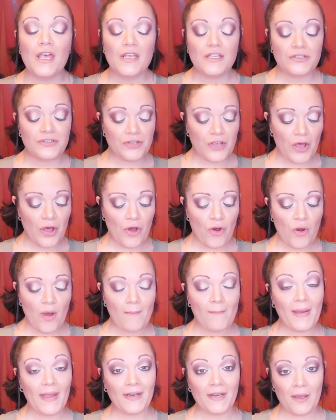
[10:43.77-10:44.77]
So,
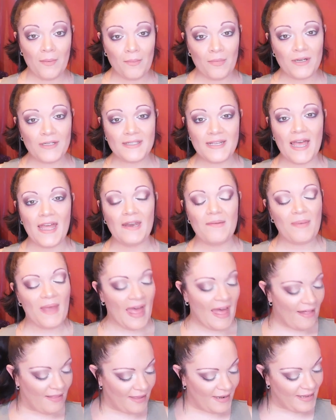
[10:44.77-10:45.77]
my number 10
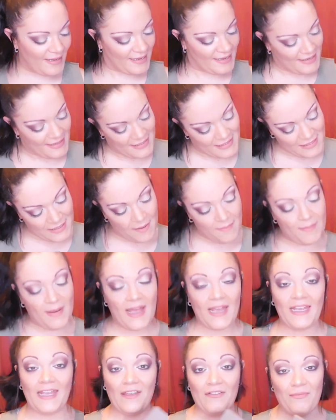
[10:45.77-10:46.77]
palette is
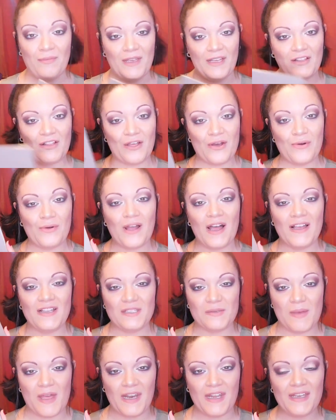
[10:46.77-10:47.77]
by Give Me Glow
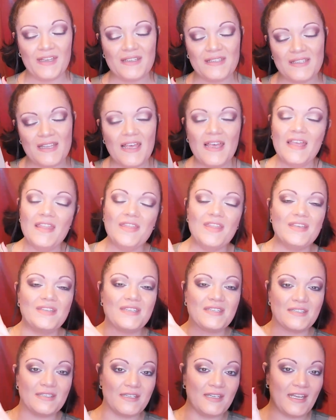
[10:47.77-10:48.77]
Cosmetics.
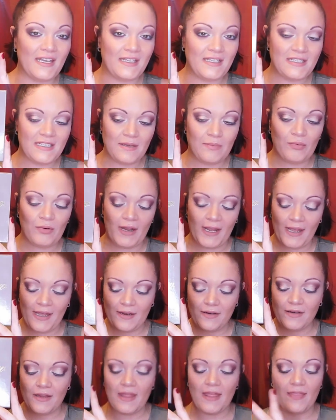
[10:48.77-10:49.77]
This is an indie
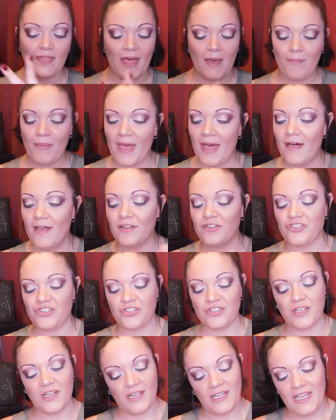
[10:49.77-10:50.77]
brand, and that palette's
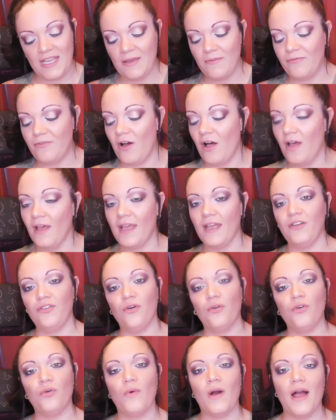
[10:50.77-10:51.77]
just going to keep falling. I
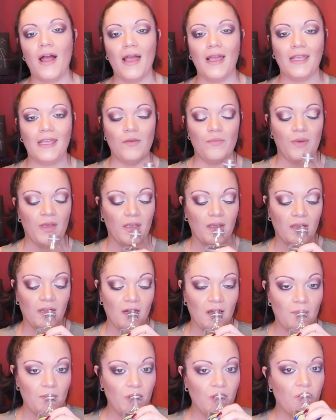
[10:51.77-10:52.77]
don't know why I keep picking it
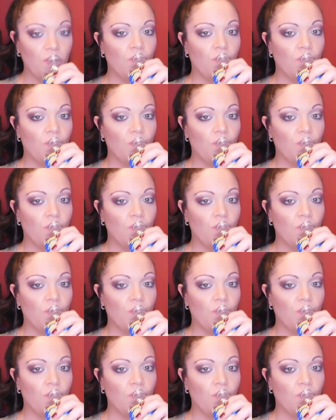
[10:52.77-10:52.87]
up.